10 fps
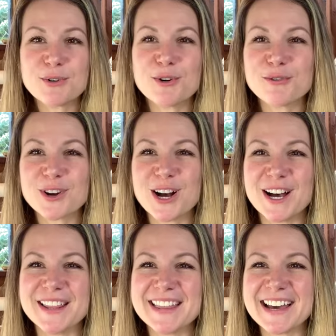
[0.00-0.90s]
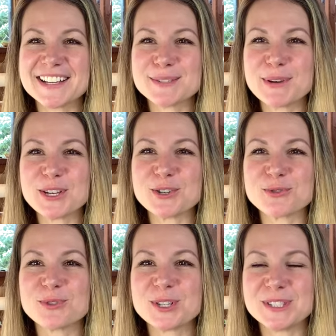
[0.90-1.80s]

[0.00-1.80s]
overall, that is my usual